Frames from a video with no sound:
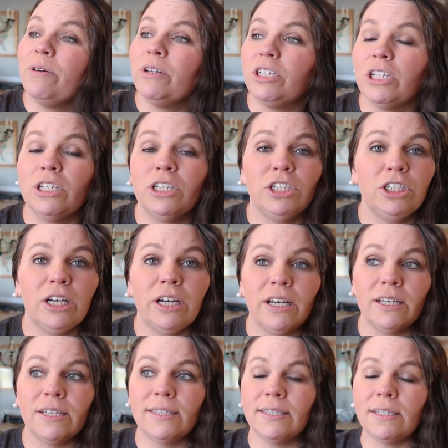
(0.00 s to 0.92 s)
which is
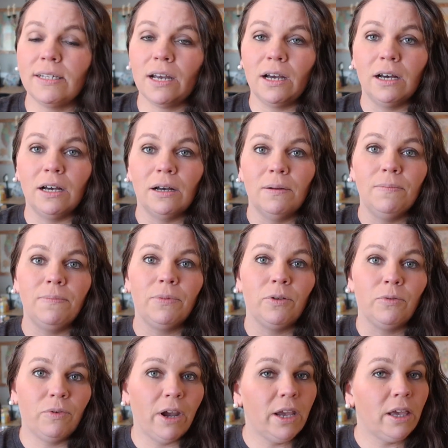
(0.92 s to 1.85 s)
just
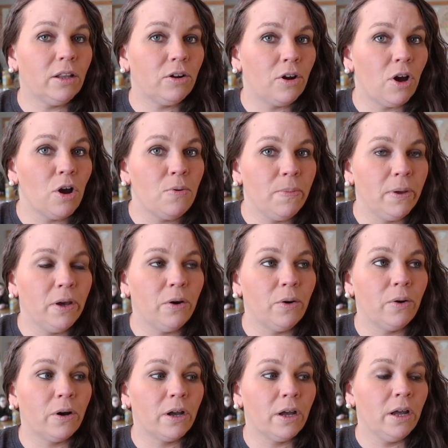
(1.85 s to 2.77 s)
the regular oat
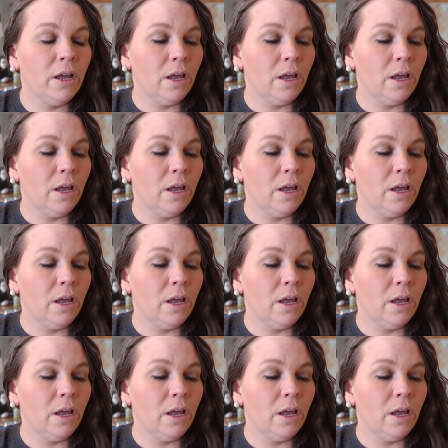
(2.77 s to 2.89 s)
milk